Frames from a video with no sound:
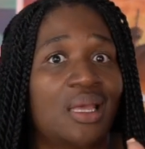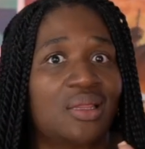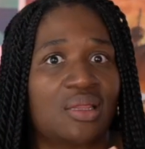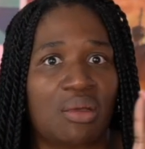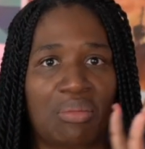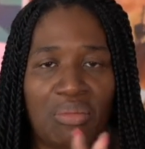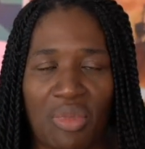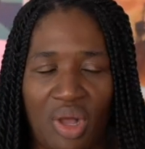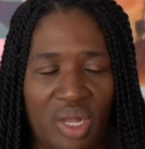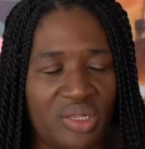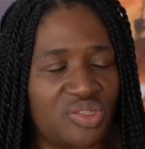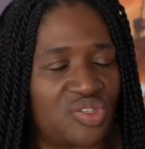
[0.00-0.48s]

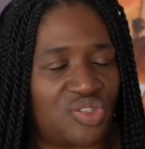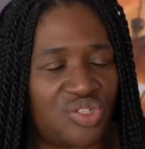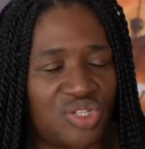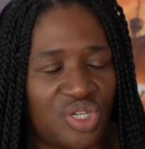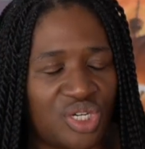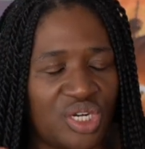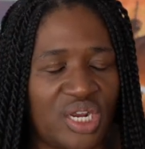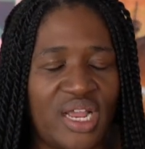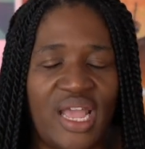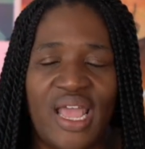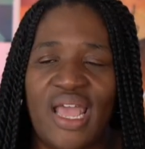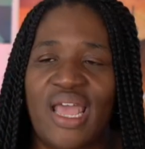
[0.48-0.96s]
the
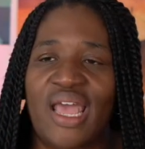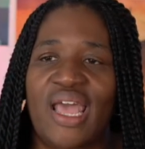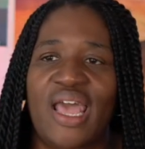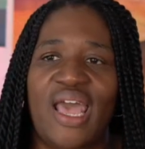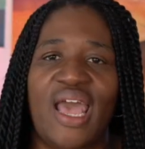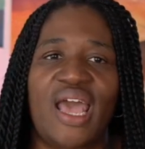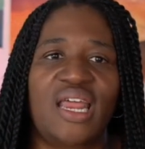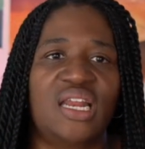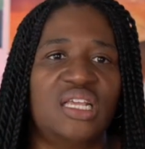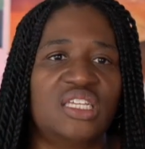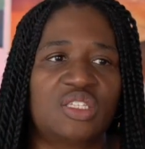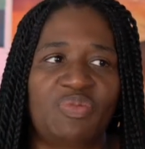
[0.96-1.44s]
monster
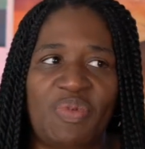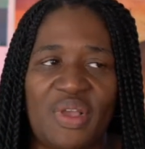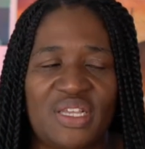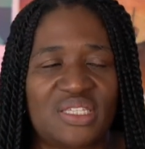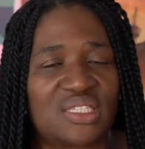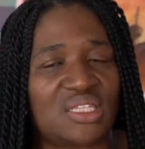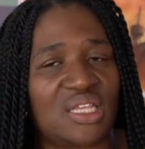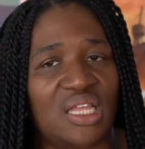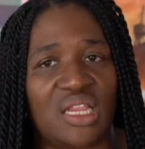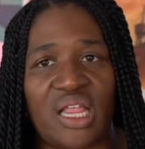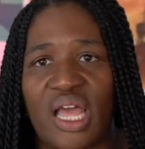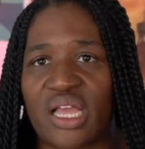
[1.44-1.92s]
and he's
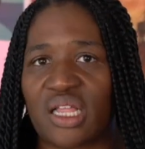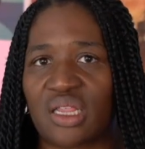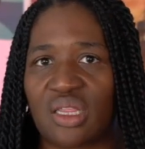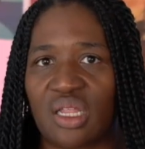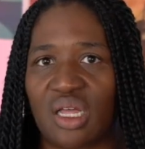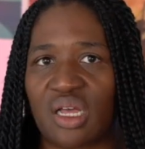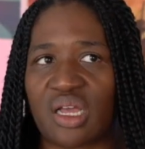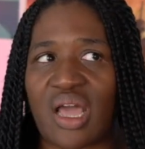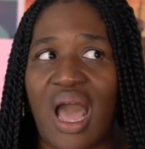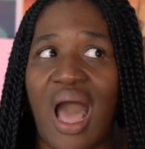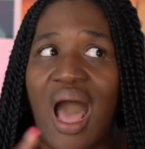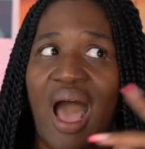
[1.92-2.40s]
basically like
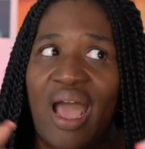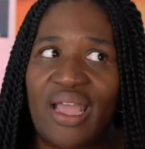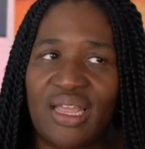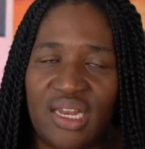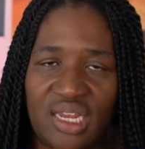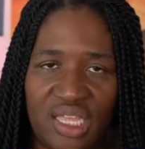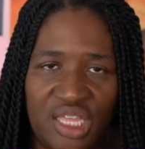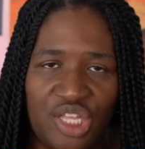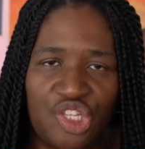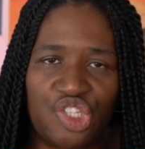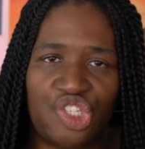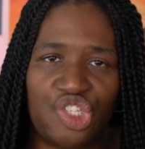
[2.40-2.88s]
look I
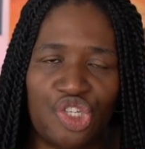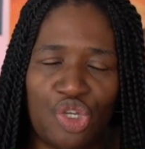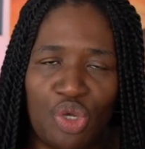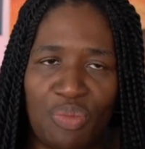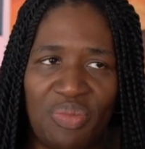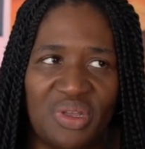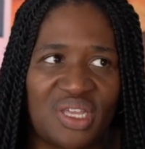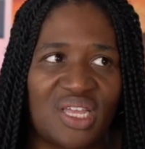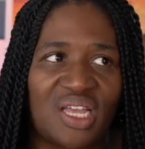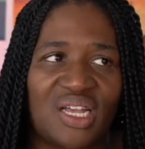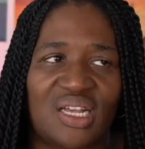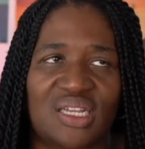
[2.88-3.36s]
need you
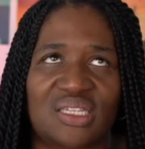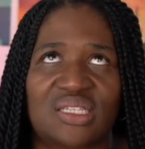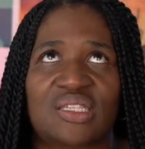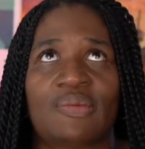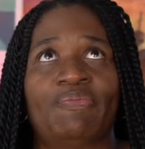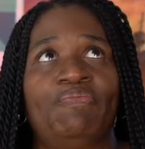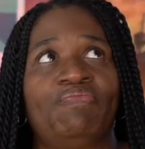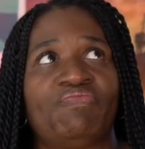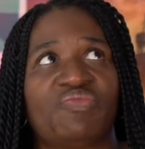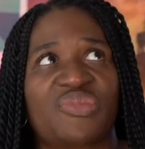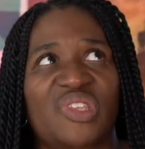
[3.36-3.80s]
because